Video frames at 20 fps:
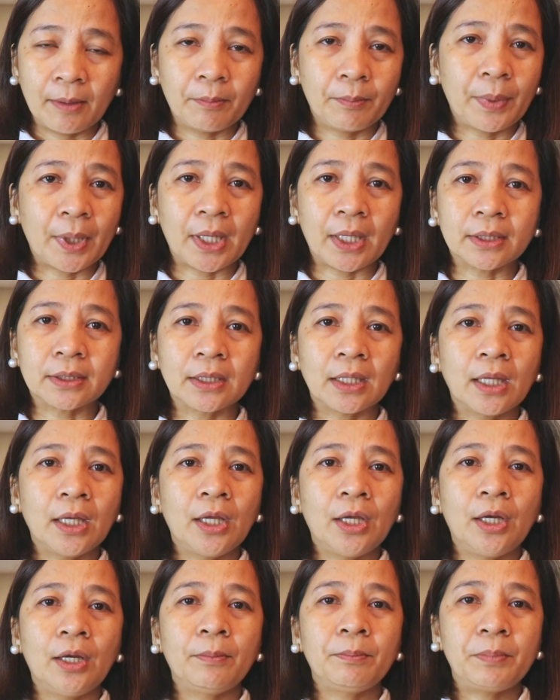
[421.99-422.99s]
But
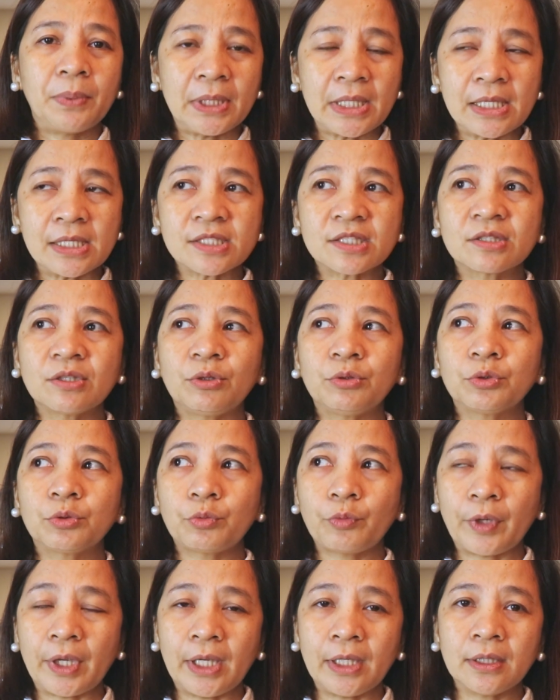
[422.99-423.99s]
please
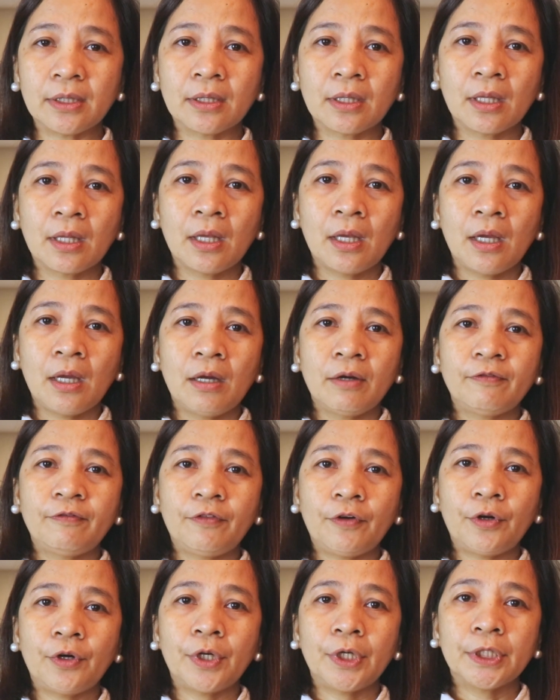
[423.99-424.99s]
don't wait
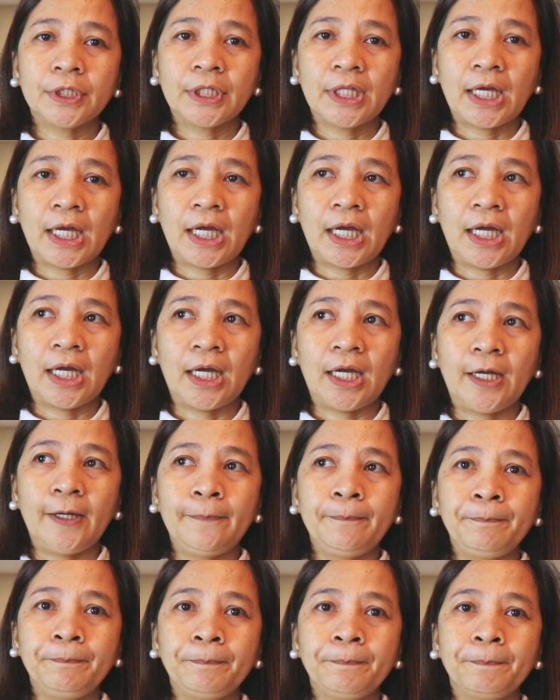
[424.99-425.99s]
for the
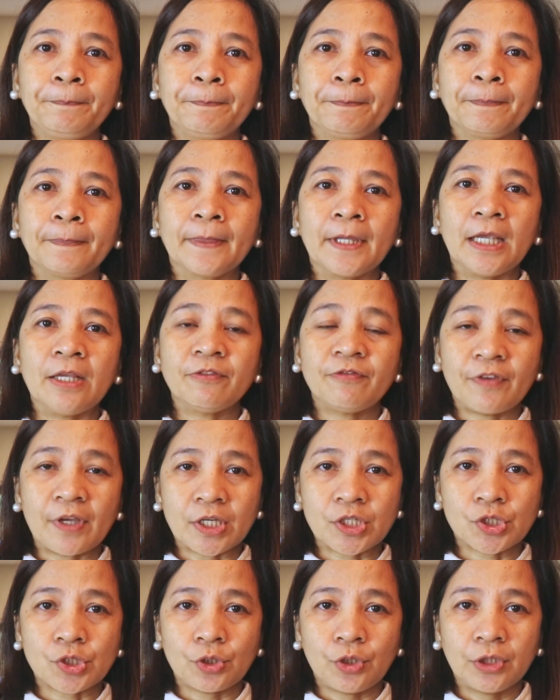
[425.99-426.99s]

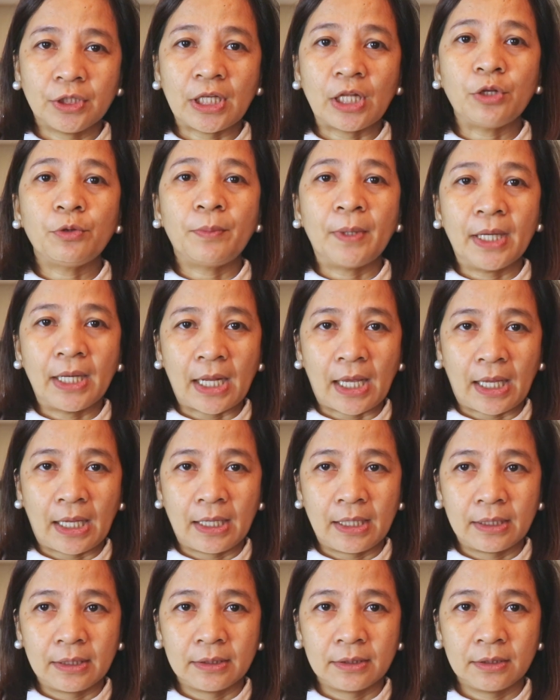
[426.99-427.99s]
infection na lumala.
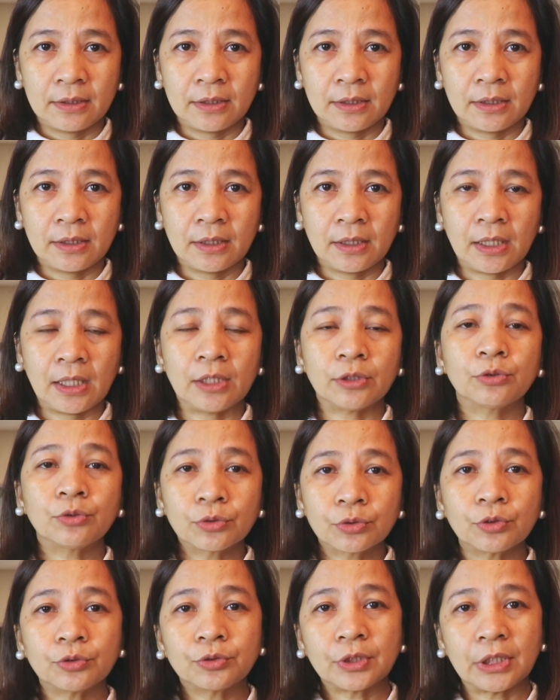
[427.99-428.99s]

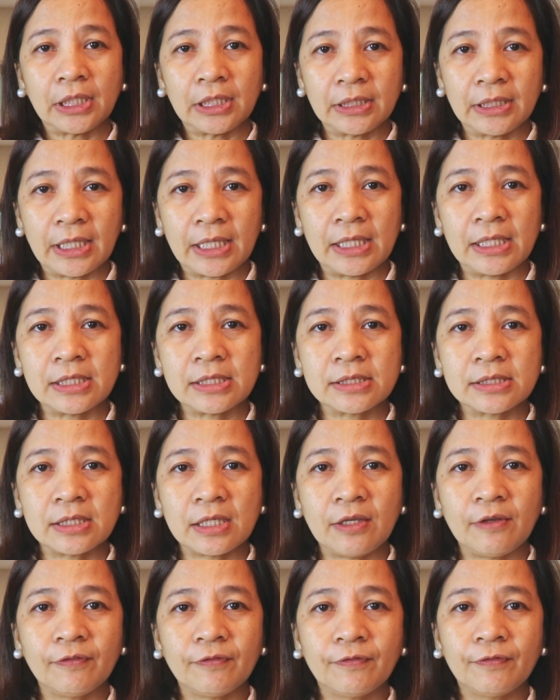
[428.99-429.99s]
2 to 3 days
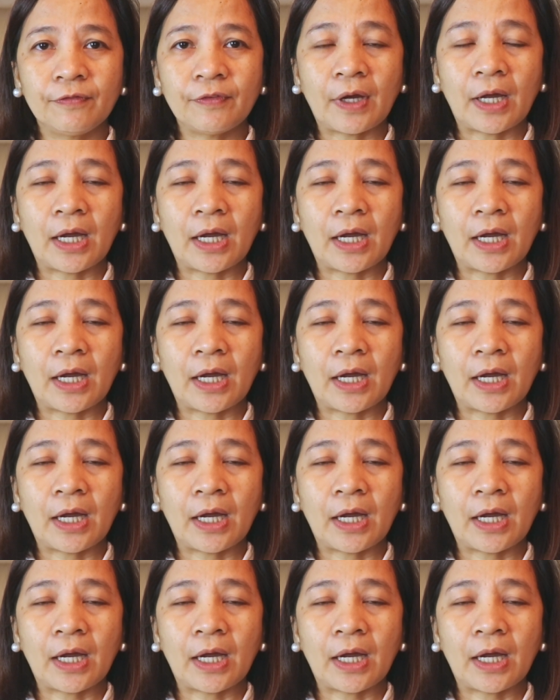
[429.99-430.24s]
if